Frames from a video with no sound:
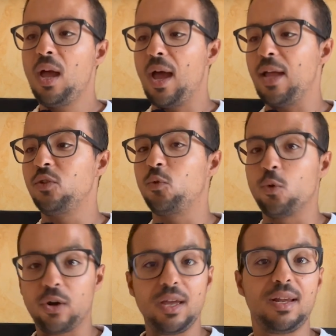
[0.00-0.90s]
And for
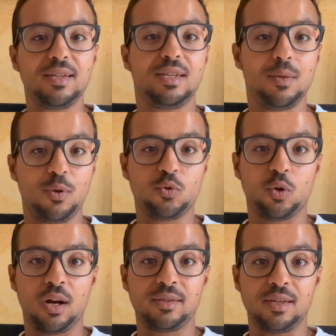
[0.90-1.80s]
real SAP
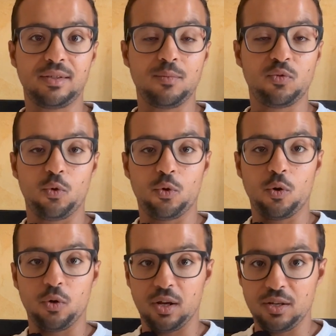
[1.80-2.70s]
S4HANA systems for
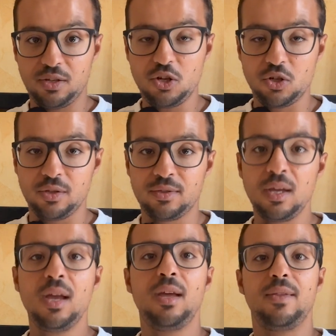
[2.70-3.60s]
organizations,
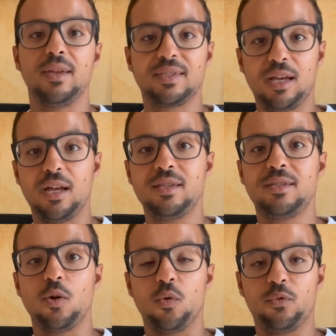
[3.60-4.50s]
the
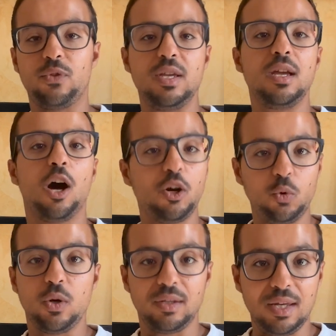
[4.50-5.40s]
size of the
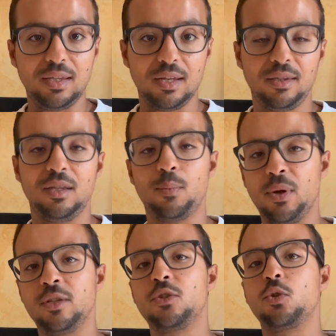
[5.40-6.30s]
hardware needed
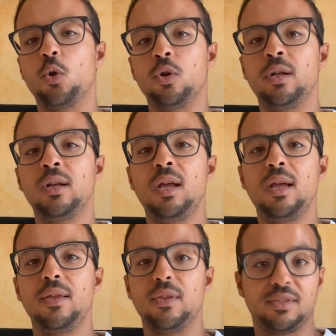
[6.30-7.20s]
depends on
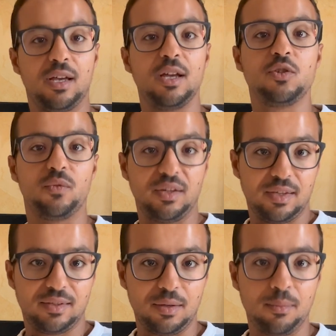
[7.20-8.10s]
the size of the
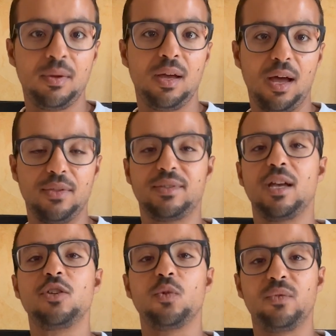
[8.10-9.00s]
system and the
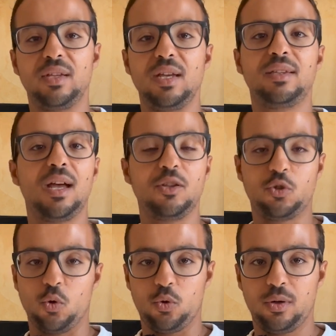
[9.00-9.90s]
size of the data and
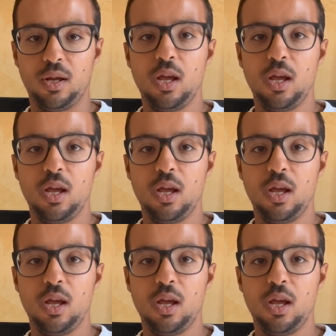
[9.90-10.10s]
so on.